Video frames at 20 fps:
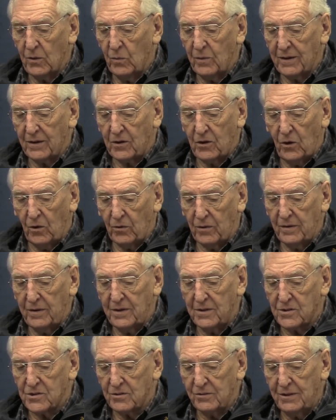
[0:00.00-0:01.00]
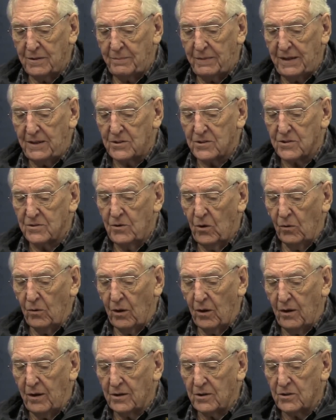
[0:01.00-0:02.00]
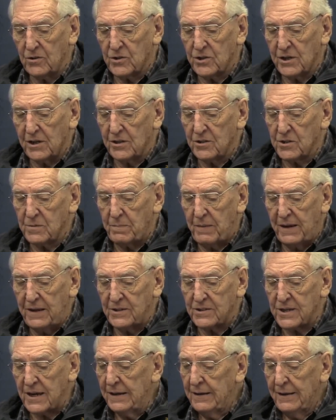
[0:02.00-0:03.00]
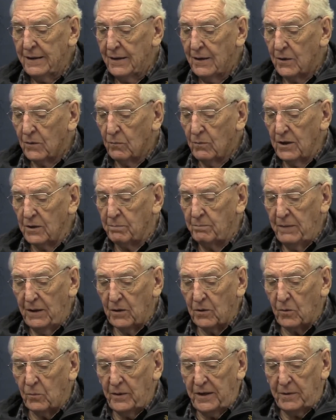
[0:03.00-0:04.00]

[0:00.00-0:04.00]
where corn and soybeans no longer share space with milkweed